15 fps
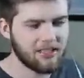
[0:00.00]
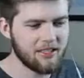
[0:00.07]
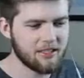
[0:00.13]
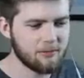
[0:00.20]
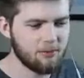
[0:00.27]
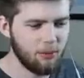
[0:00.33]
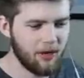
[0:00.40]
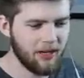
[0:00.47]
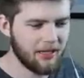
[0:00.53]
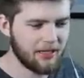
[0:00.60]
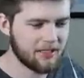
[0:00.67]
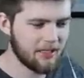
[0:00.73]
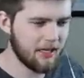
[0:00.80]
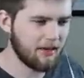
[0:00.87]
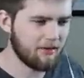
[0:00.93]
actually, this is probably
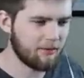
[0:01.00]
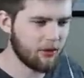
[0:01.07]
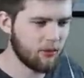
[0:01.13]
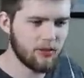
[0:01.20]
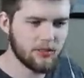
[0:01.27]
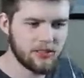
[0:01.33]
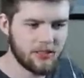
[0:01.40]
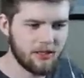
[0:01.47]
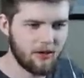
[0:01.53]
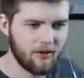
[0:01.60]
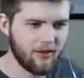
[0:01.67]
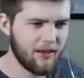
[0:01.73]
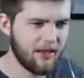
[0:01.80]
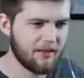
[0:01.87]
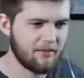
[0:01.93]
exciting for the ones that are
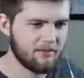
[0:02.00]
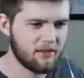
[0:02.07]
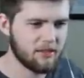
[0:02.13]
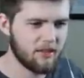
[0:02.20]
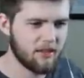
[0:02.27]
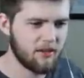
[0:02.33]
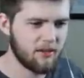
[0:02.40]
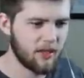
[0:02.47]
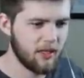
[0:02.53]
alive. So,